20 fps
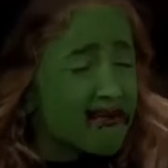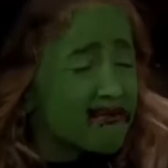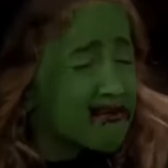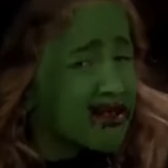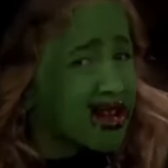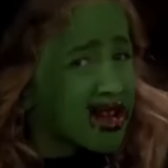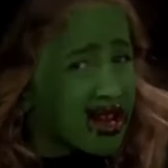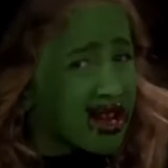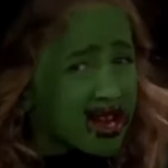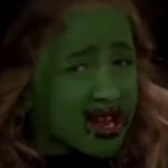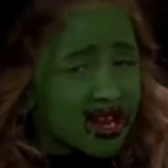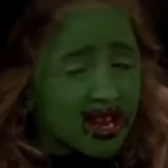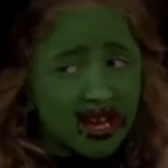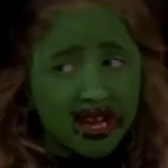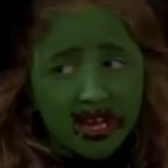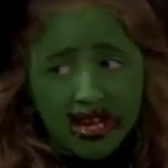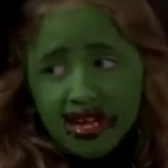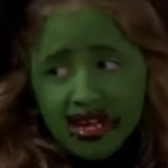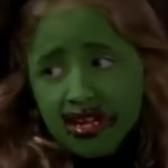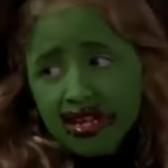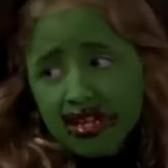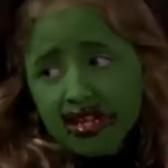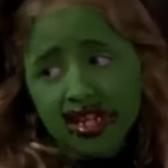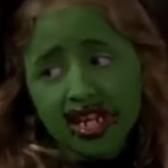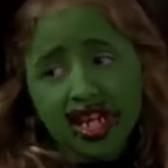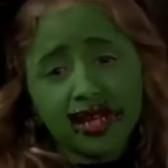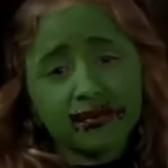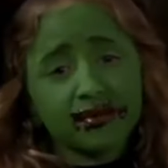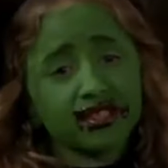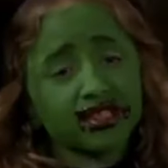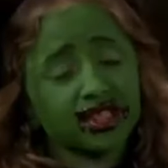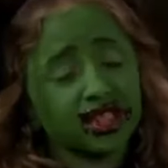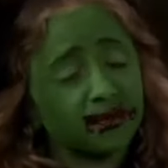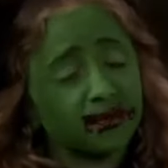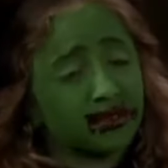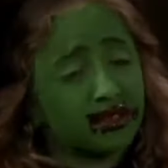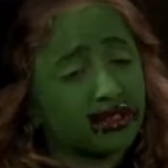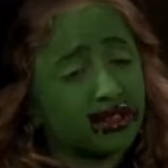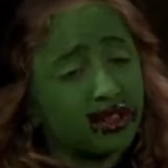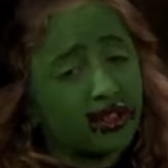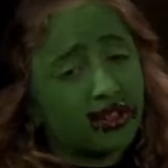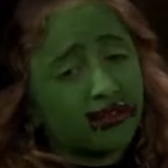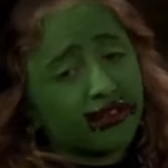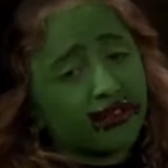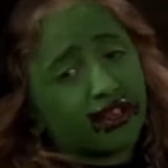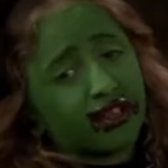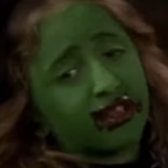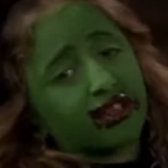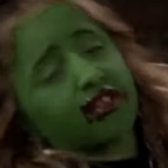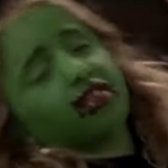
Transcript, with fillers: man. I'm sleeping over.